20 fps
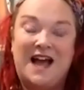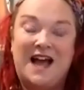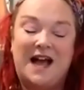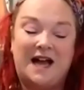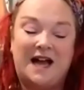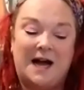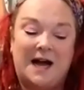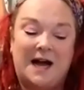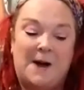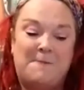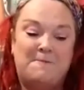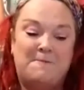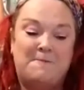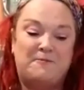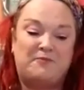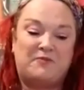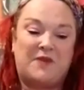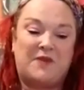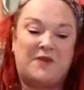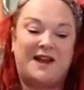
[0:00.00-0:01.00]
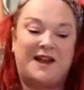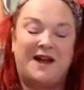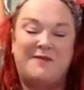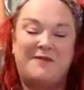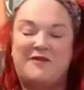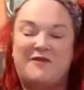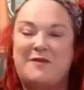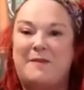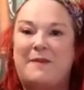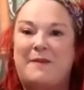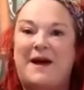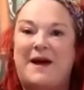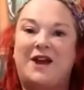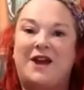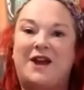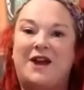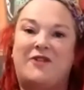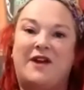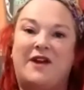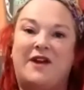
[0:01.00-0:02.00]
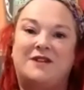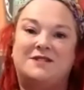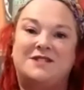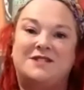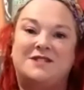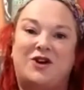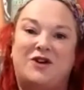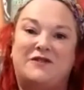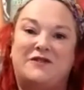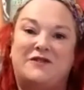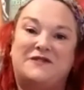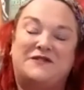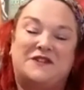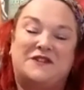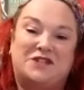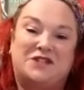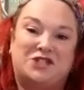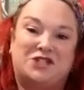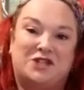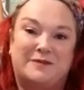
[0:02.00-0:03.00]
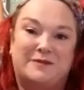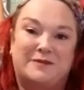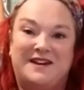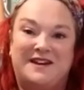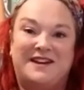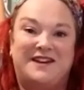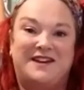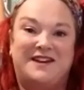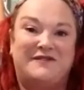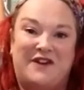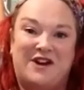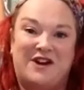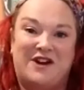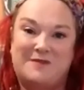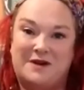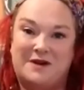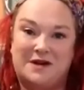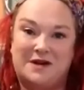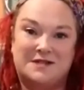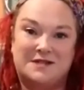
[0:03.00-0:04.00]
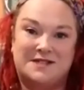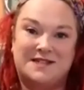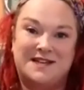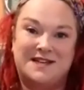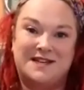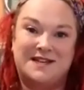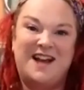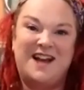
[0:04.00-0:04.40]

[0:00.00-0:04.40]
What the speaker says: I come from a background of fishermen and farmers